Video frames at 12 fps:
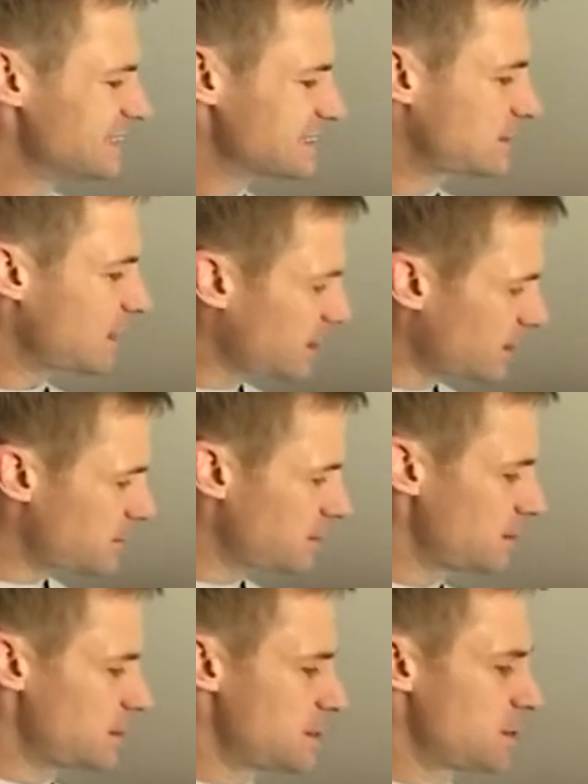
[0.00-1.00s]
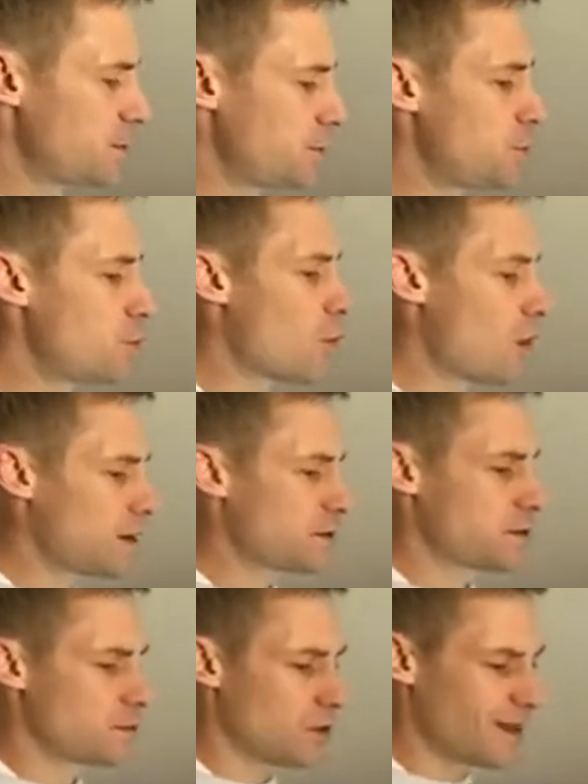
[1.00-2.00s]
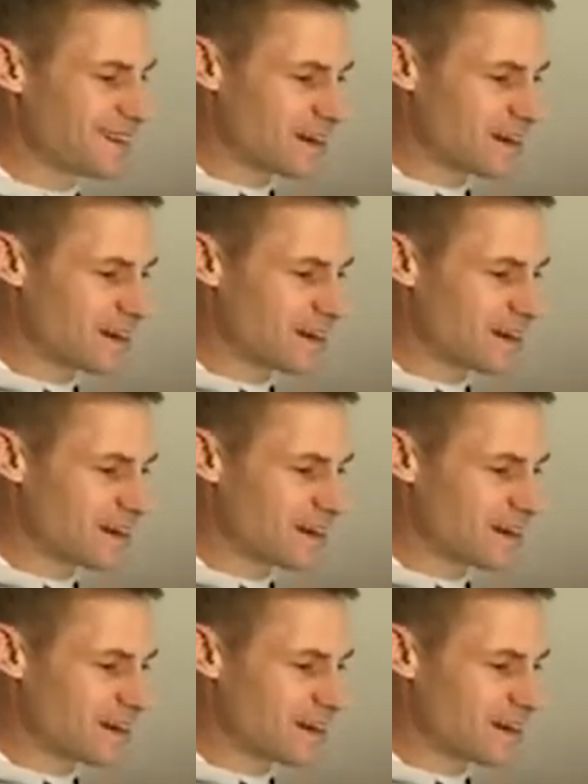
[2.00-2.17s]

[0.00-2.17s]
Second, you want to